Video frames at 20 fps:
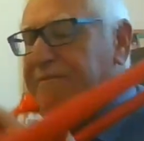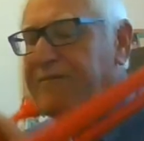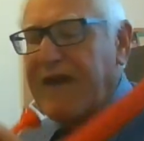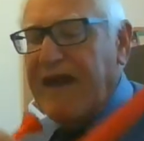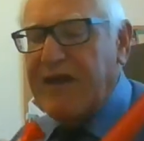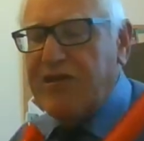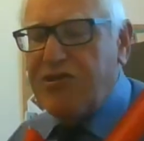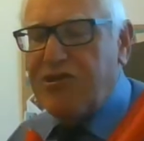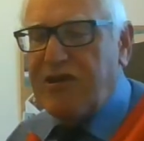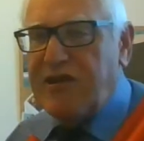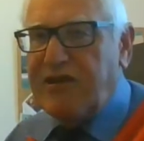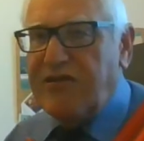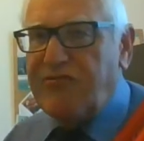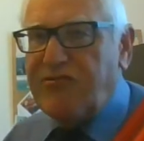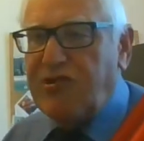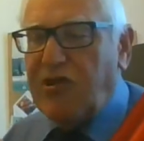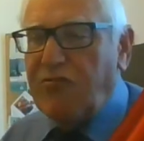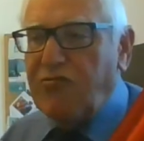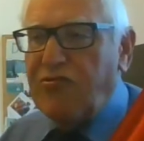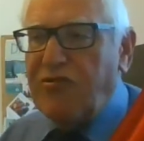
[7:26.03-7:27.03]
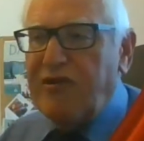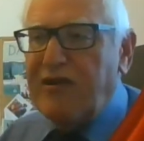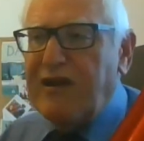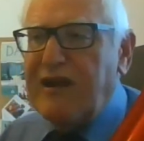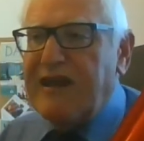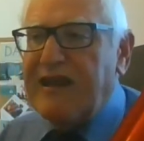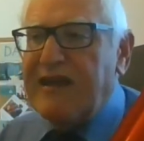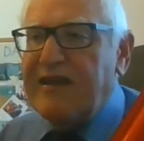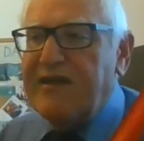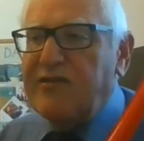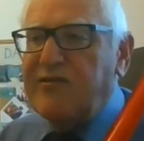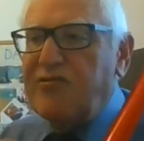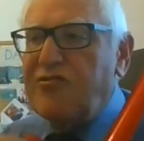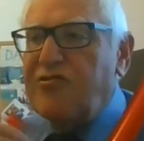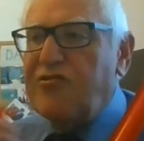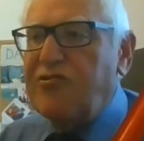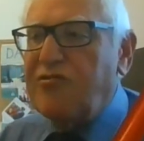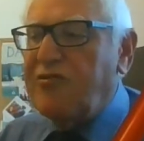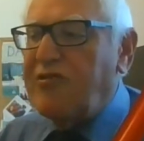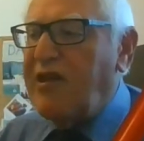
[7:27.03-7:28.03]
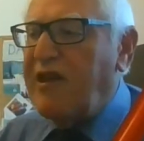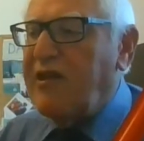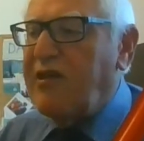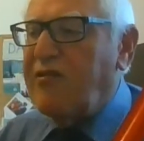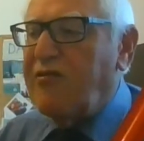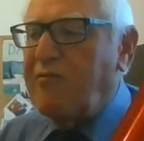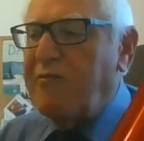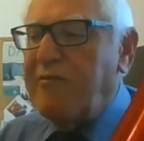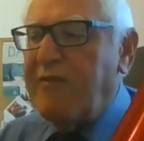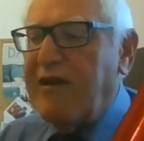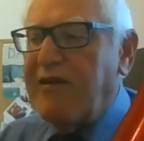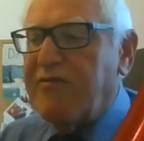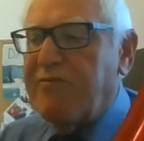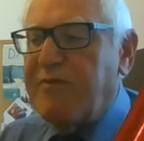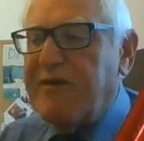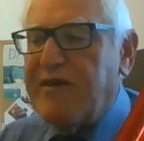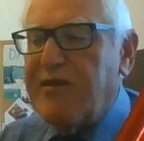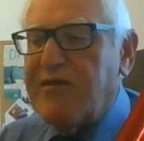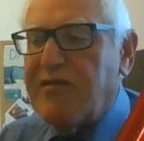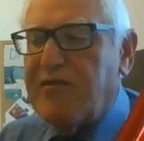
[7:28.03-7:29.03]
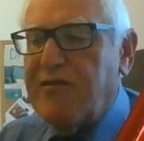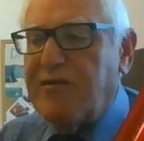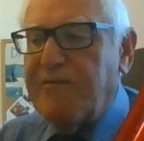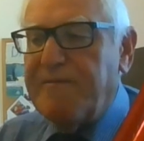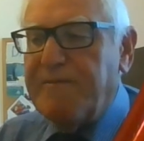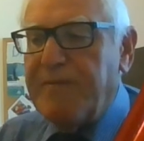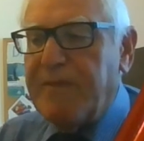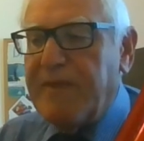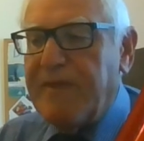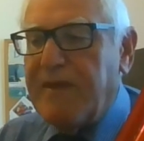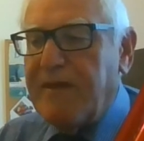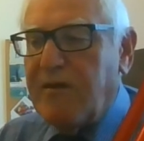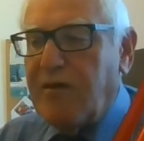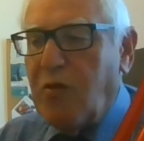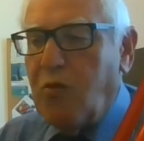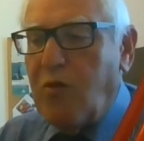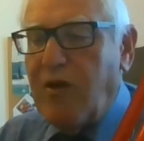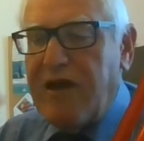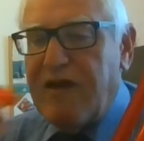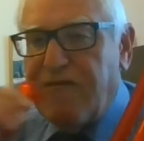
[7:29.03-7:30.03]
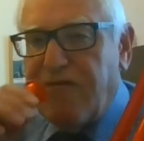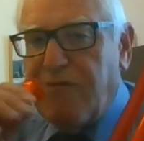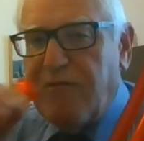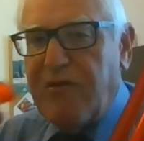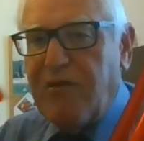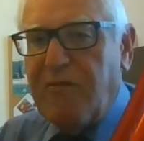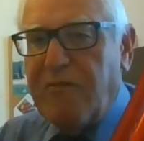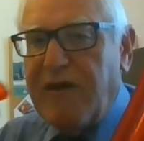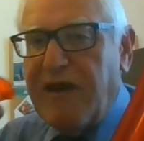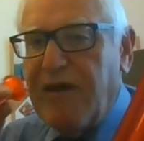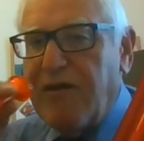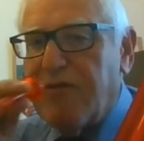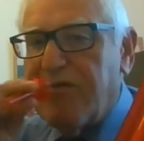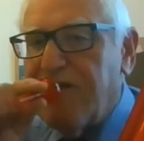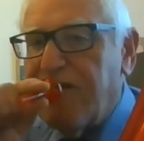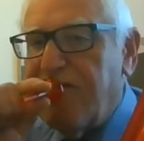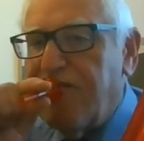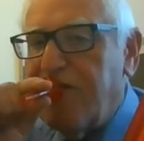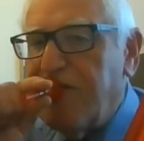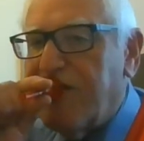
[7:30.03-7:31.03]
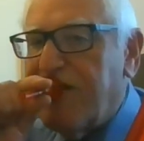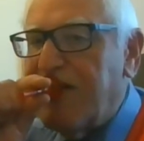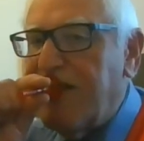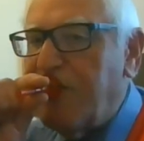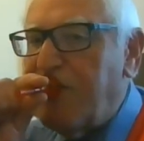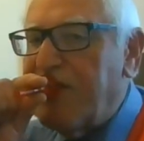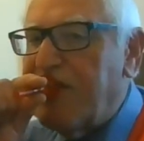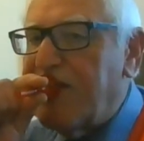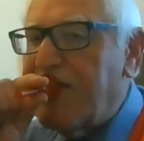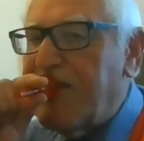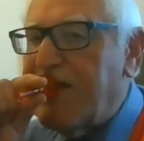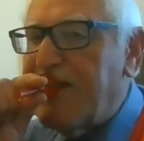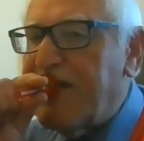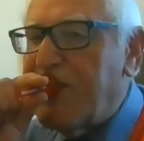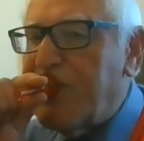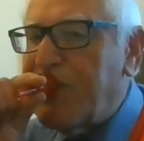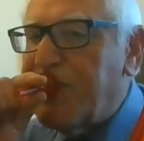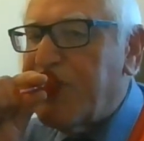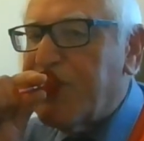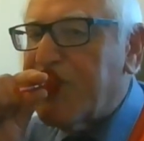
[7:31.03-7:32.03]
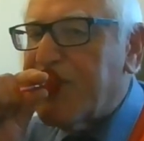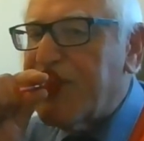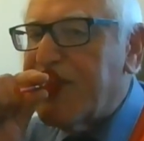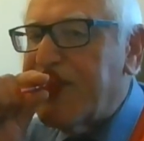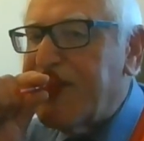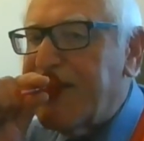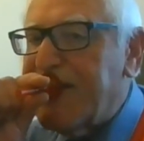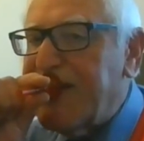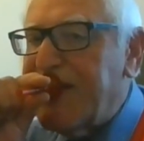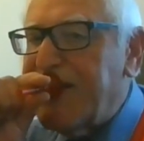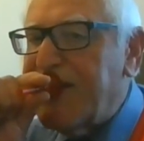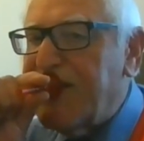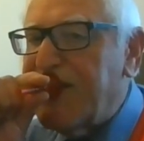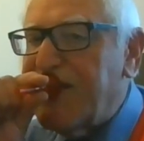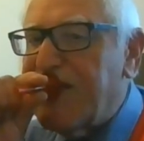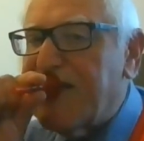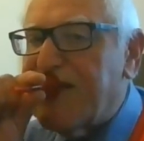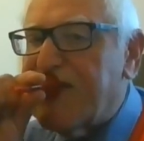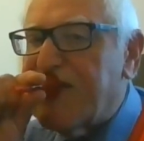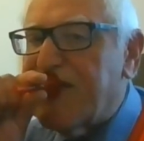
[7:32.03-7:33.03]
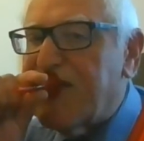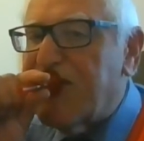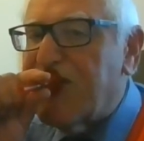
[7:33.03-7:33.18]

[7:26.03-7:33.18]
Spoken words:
Actually, you don't need to take your mouthpiece away from your mouth. If you keep it there and you just